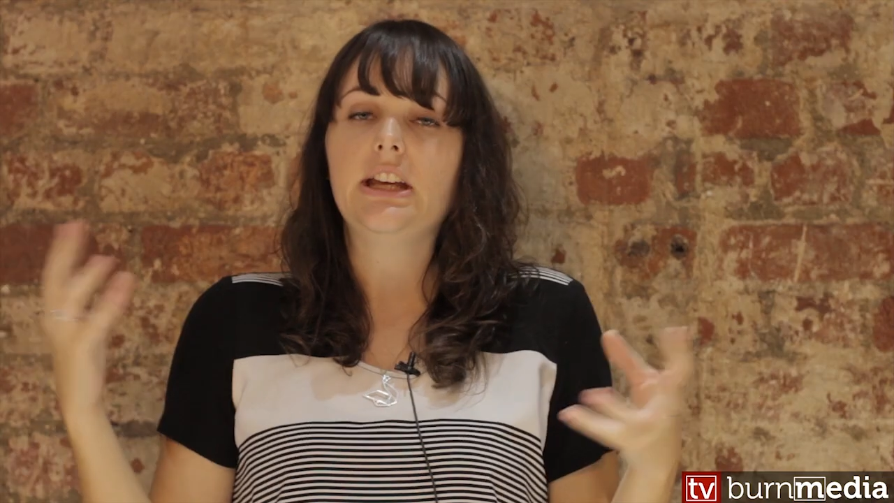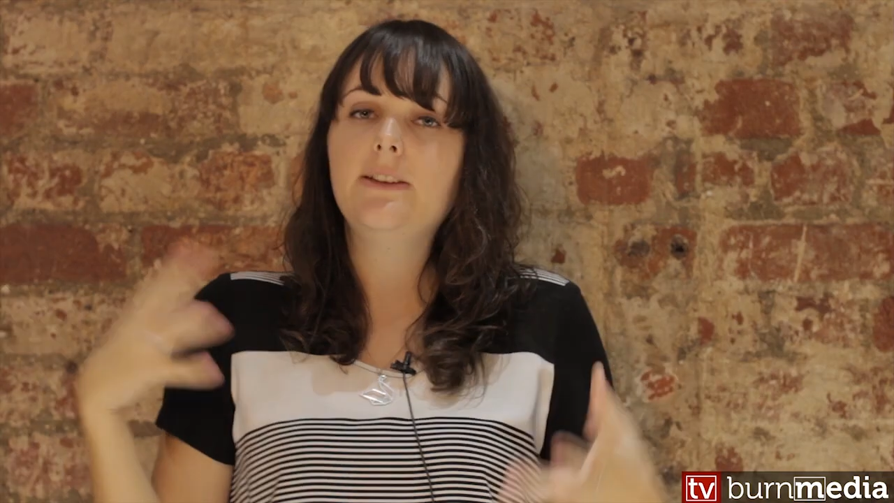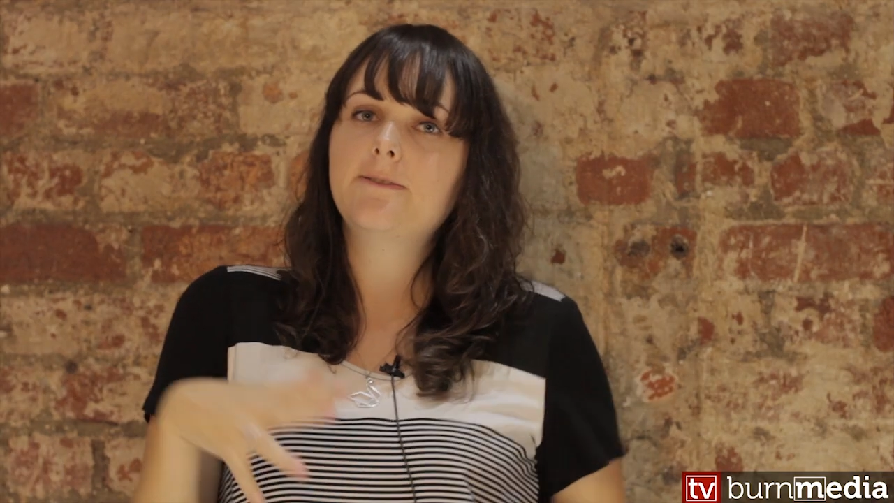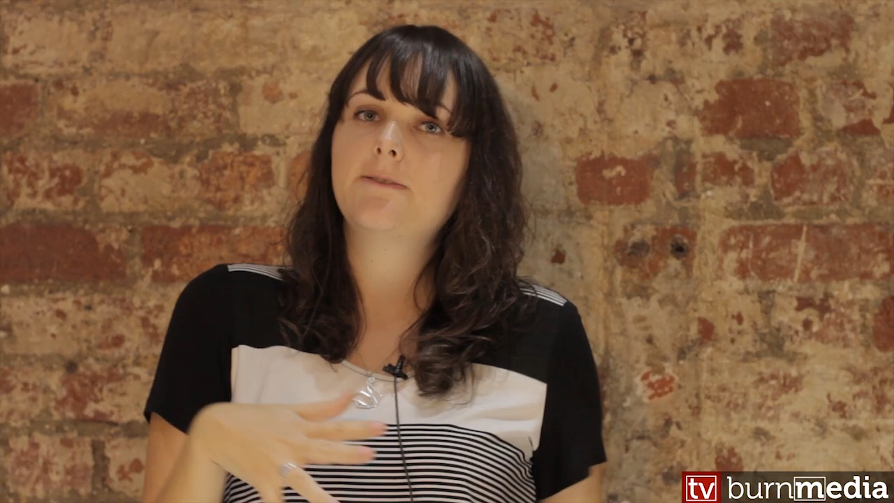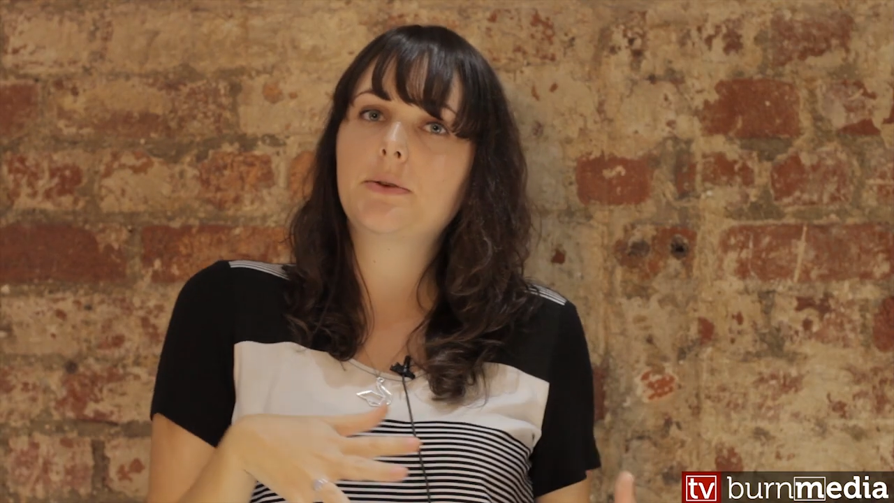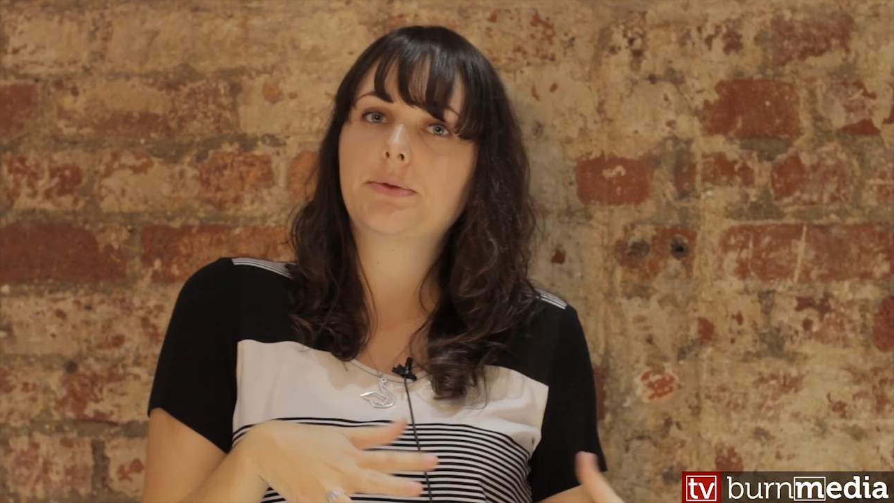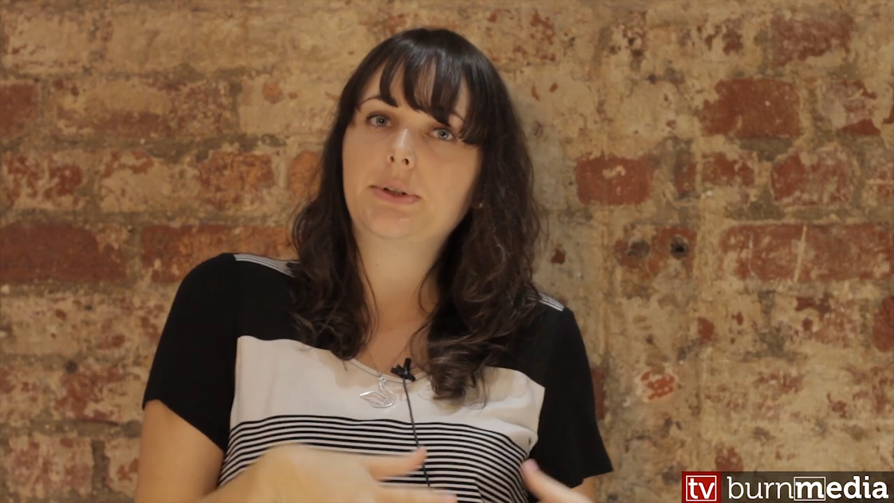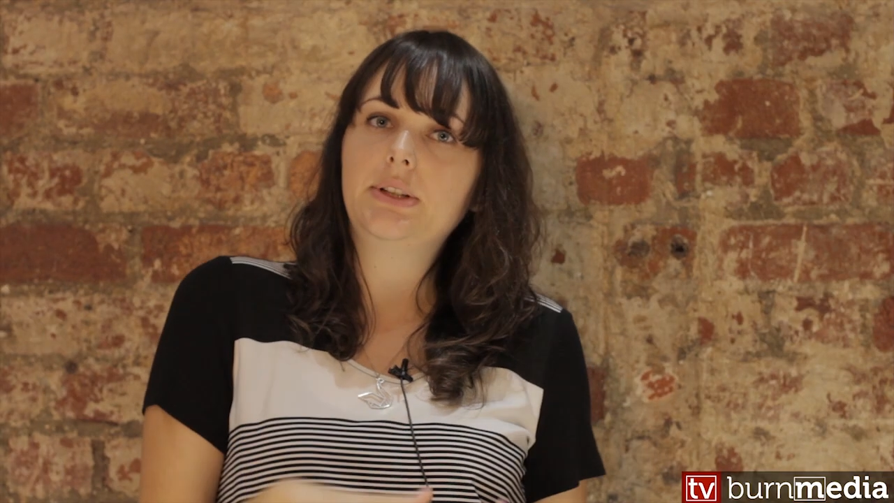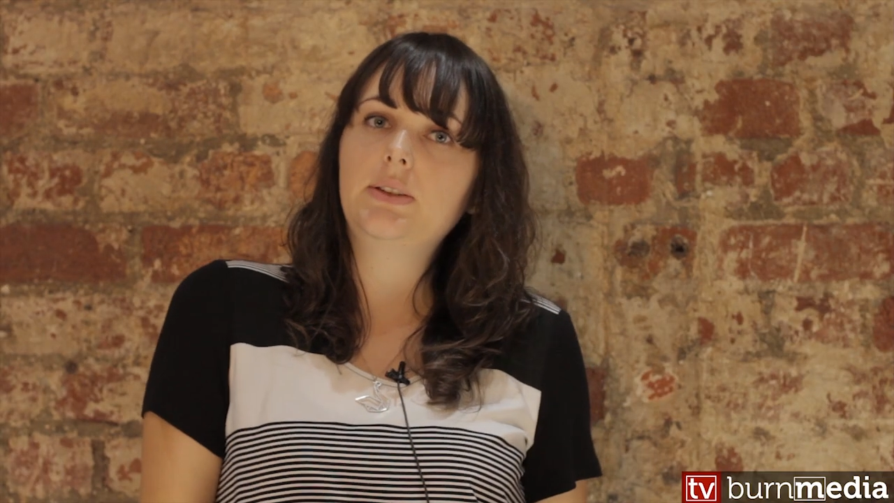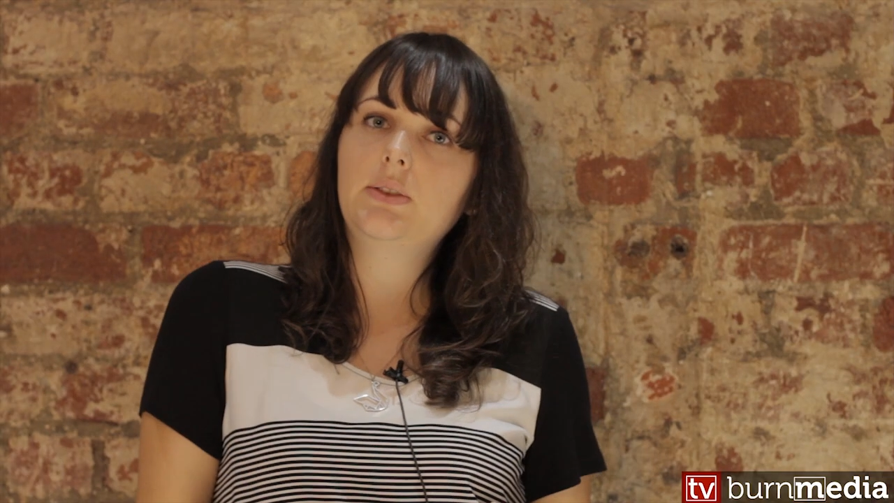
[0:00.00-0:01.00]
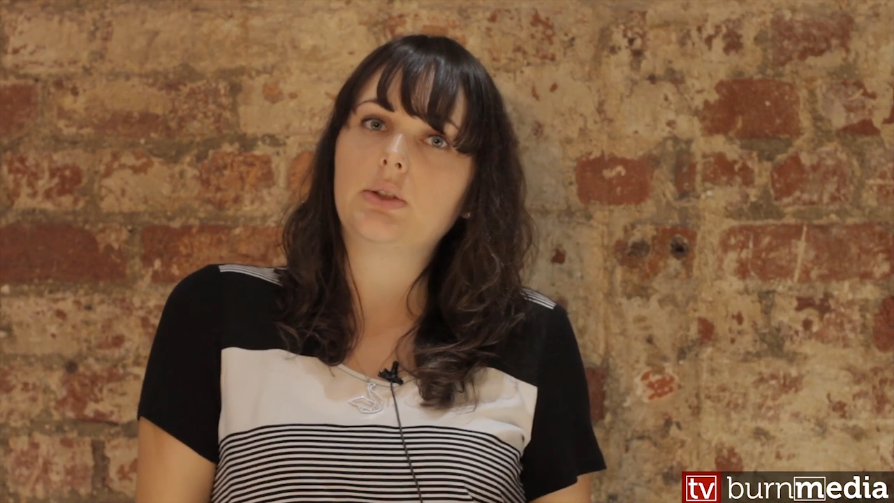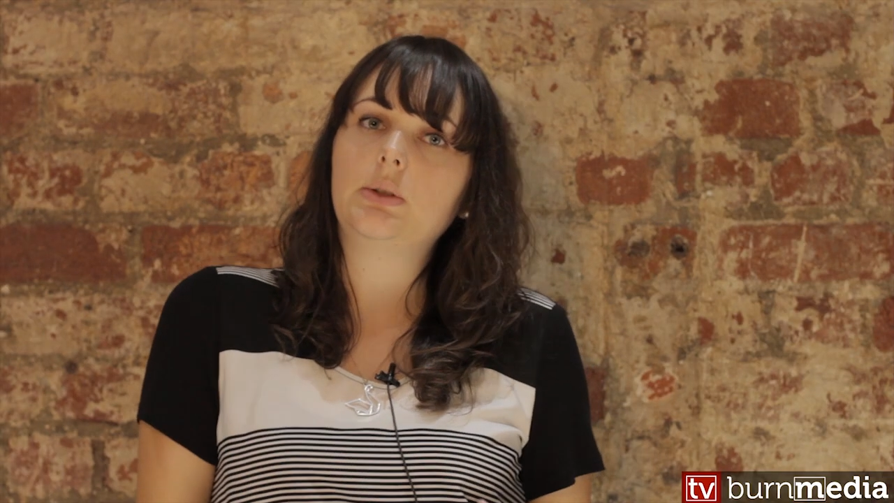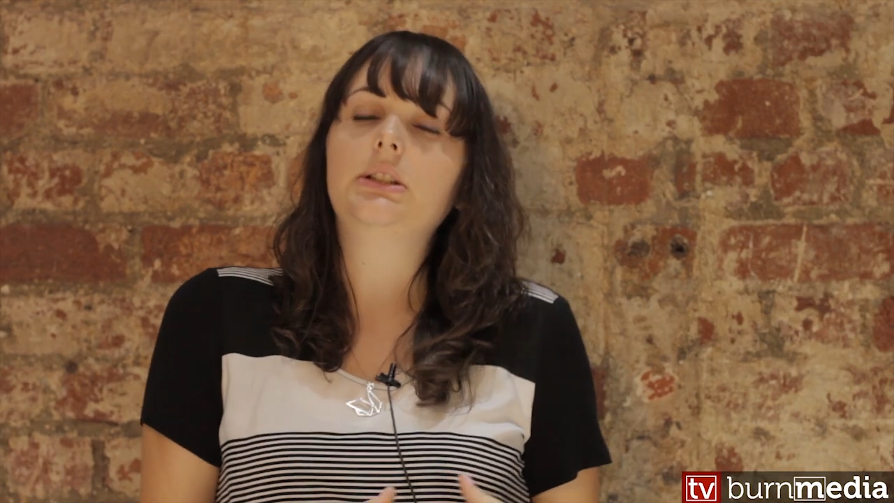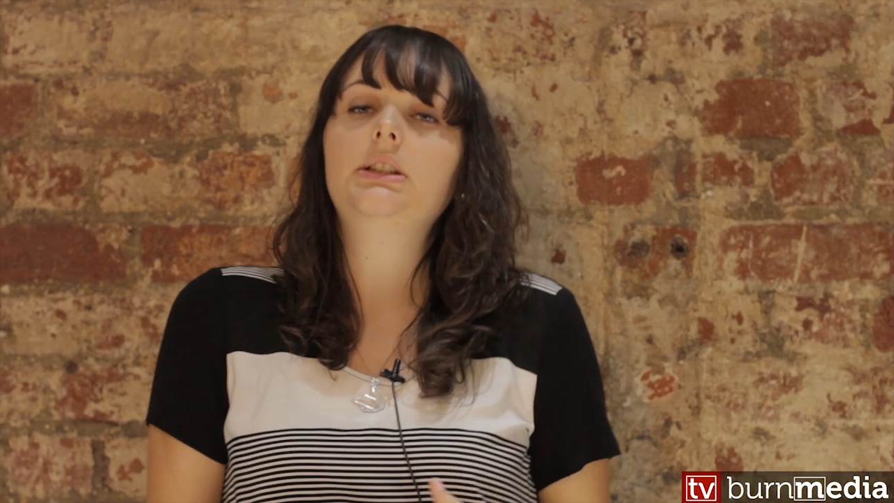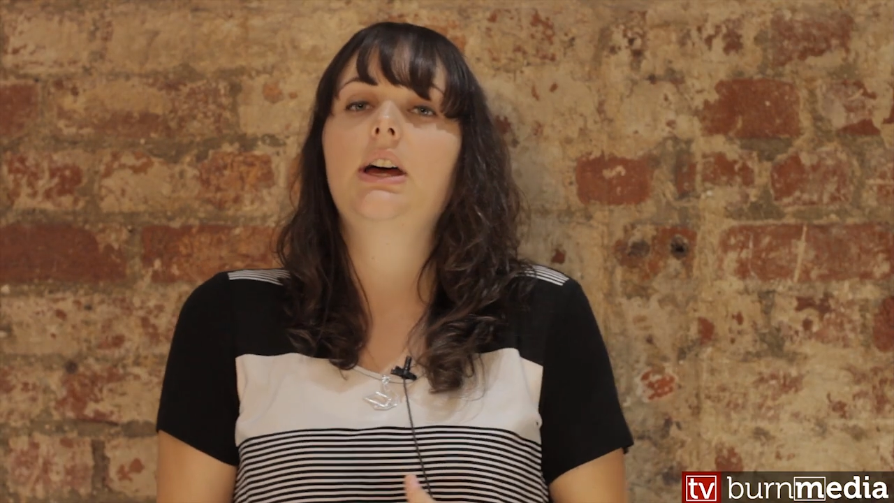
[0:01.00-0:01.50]
If your phone is
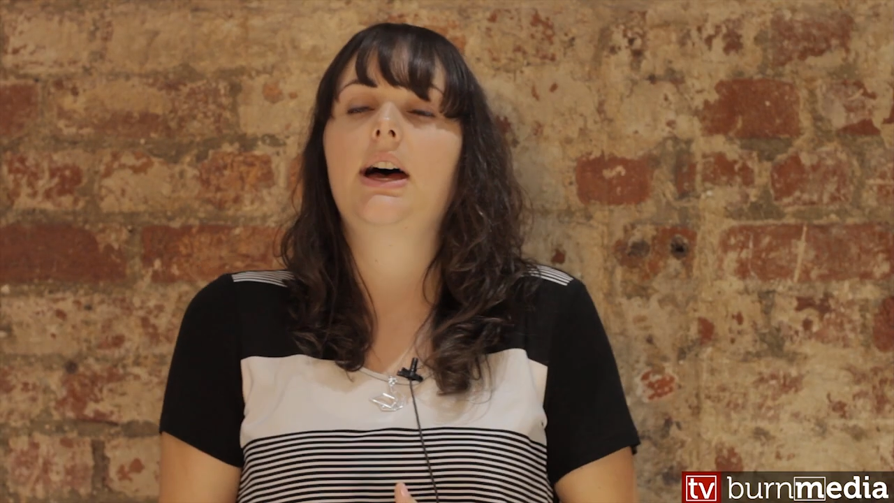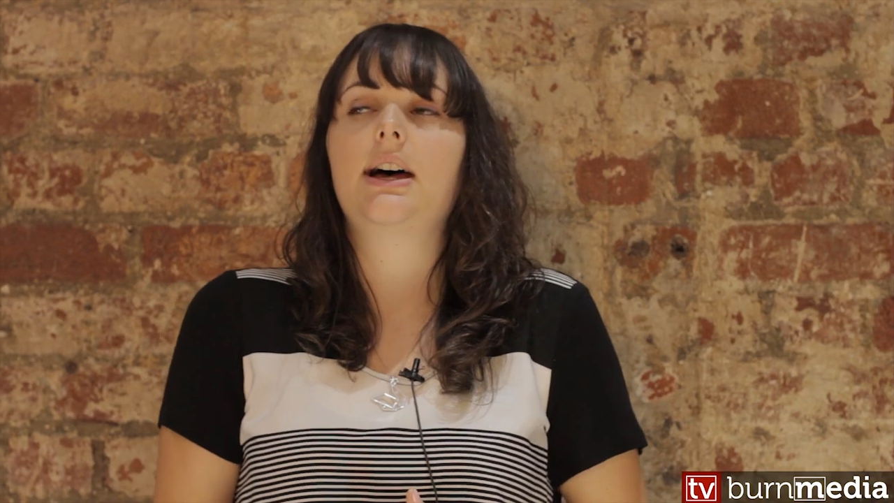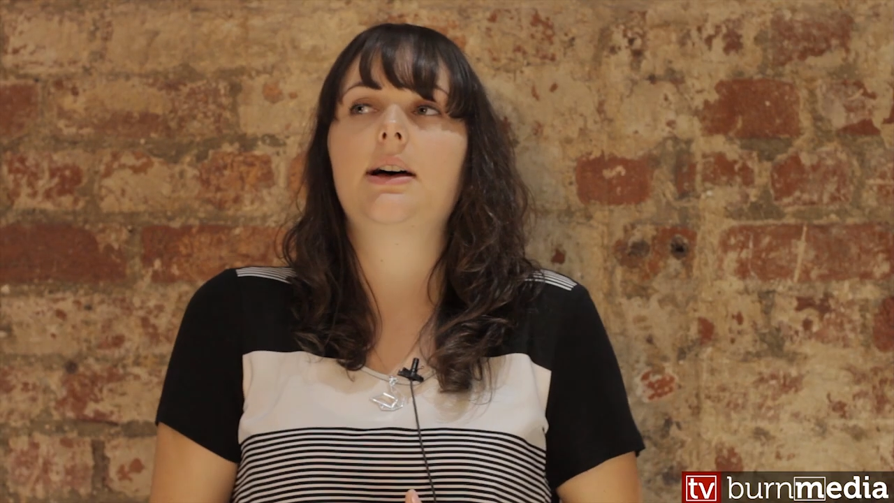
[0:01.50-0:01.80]
stolen